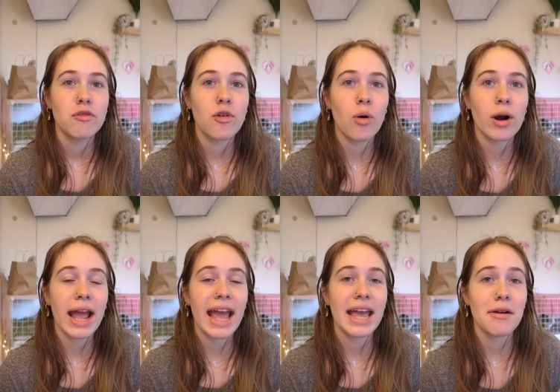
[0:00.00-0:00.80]
for
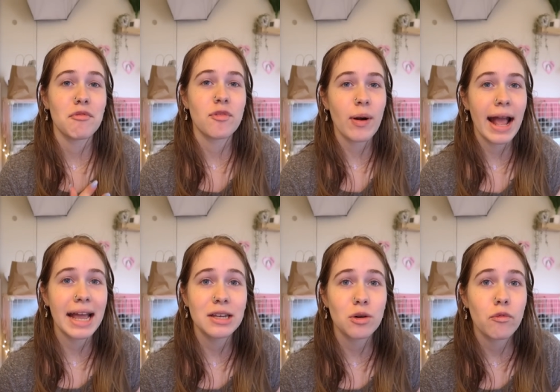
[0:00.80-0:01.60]
a
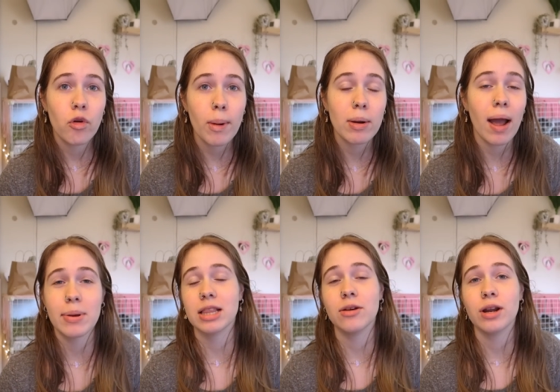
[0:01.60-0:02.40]
friend for my
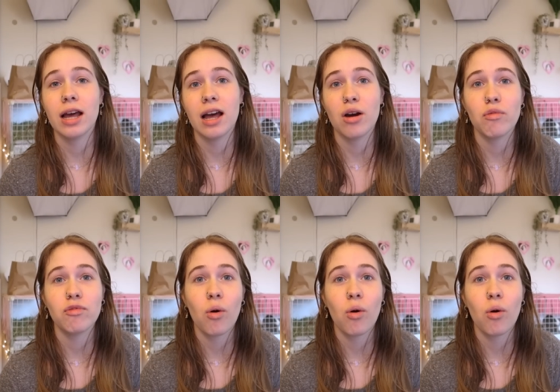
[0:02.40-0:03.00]
rabbit Luna